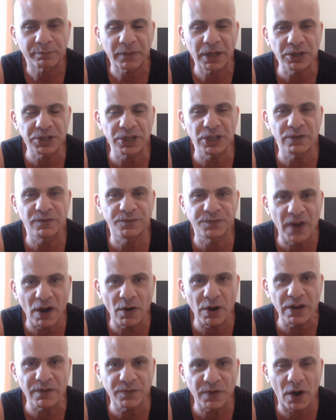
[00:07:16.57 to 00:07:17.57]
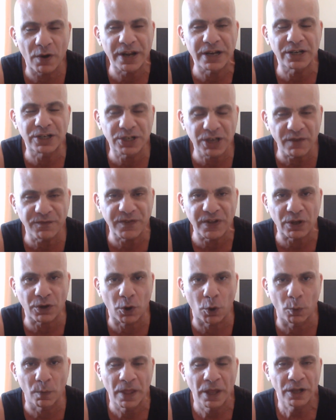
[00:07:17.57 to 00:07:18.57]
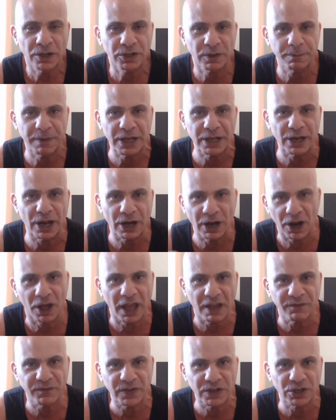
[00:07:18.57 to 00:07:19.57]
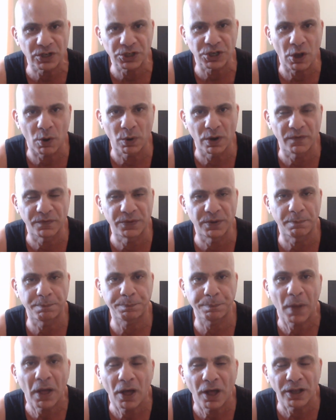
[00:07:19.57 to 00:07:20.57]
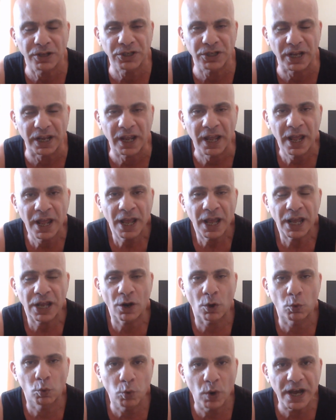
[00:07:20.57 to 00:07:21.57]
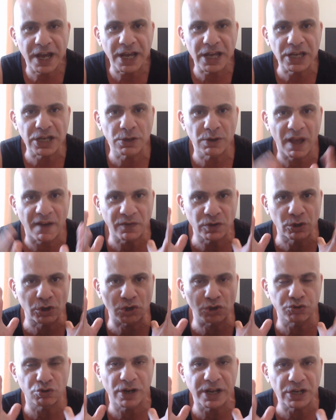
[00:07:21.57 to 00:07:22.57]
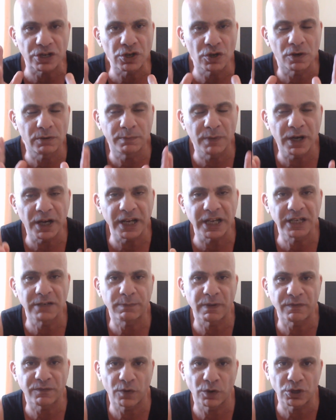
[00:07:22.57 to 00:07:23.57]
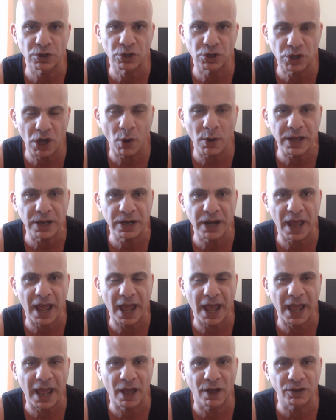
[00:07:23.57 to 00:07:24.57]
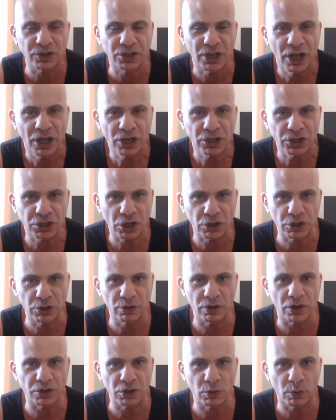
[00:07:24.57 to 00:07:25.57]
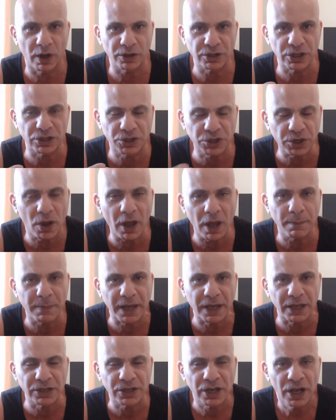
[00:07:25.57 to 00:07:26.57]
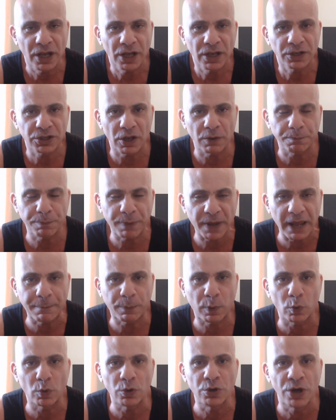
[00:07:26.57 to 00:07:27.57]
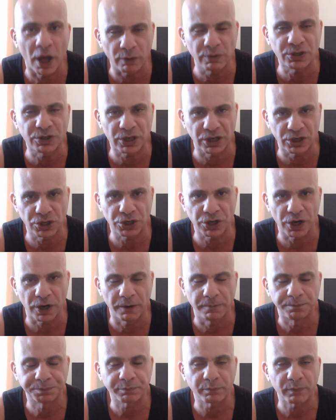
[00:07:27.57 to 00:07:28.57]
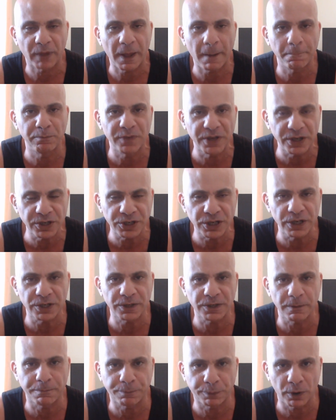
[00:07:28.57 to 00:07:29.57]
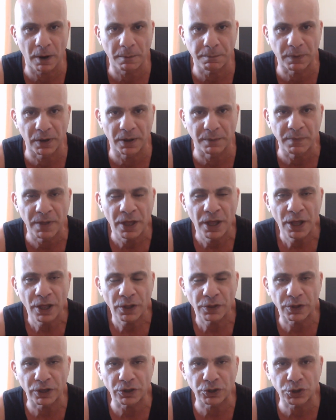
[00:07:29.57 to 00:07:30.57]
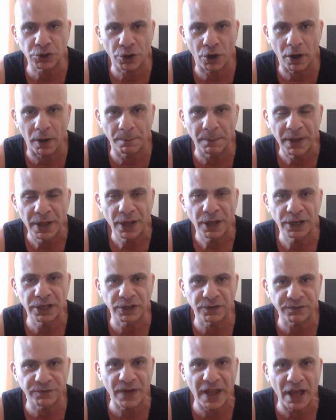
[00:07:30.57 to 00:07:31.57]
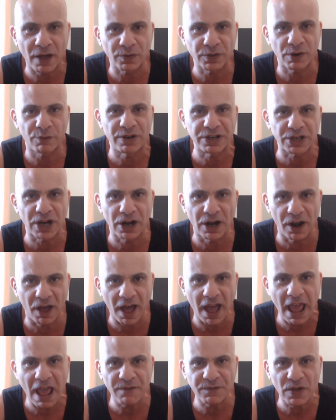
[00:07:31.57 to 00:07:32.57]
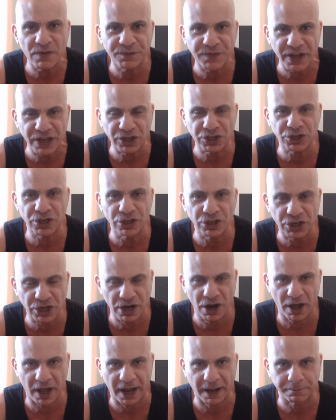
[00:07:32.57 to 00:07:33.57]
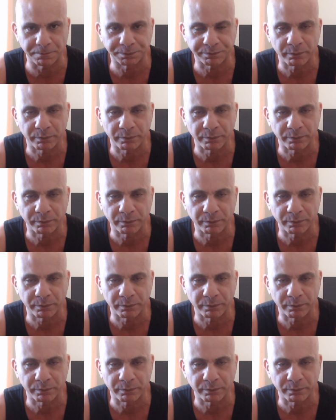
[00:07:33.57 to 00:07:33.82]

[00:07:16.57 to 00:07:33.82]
It is very, very difficult to be the life and soul of the party. In a way, you have to train your mind before you go in that house so you are determined so people notice you. And this is the problem that Tom has found. There is a live eviction tonight.